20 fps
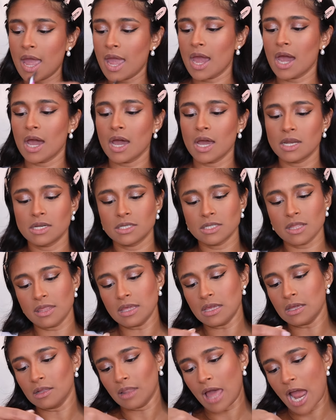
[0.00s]
And
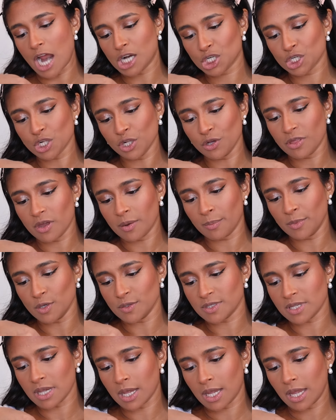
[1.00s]
the lash glue that I'm
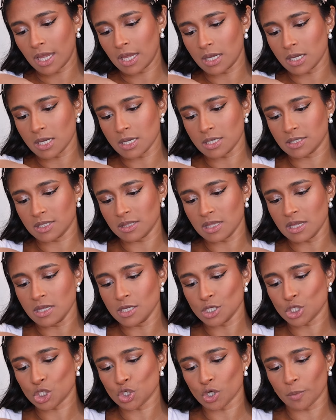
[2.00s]
using is
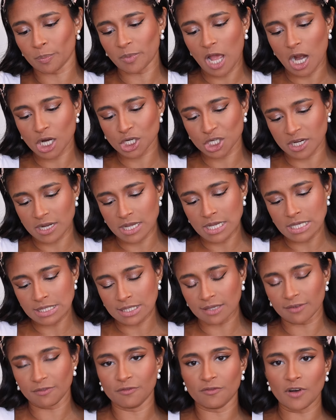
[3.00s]
the Strip Lash
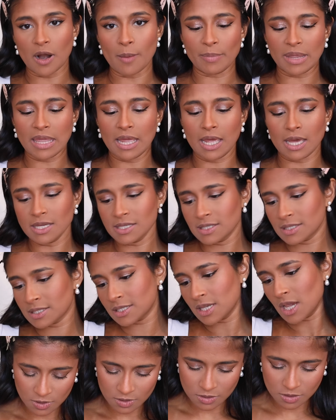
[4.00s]
Adhesive from
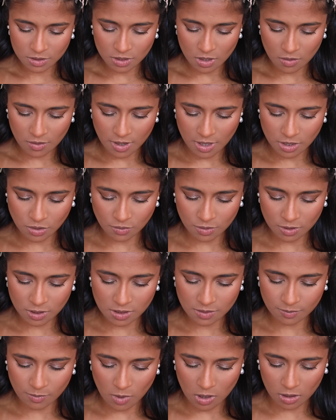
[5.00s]
Kiss. So I do a
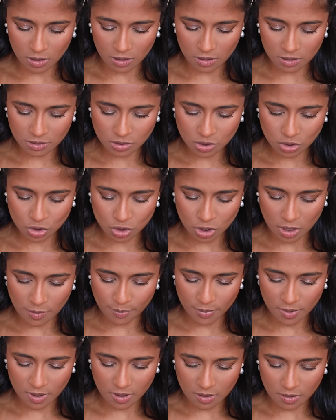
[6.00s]
small
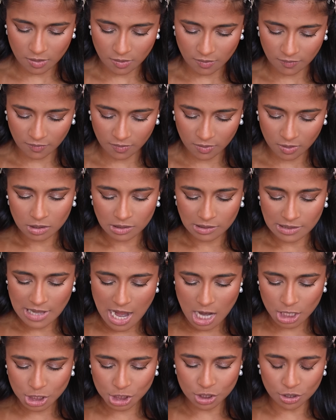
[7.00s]
strip of
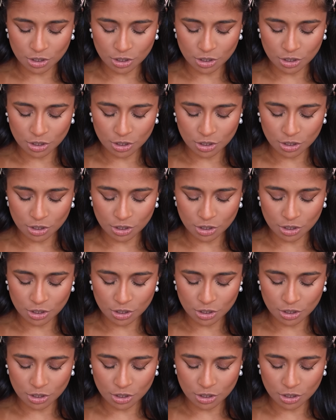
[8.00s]
lash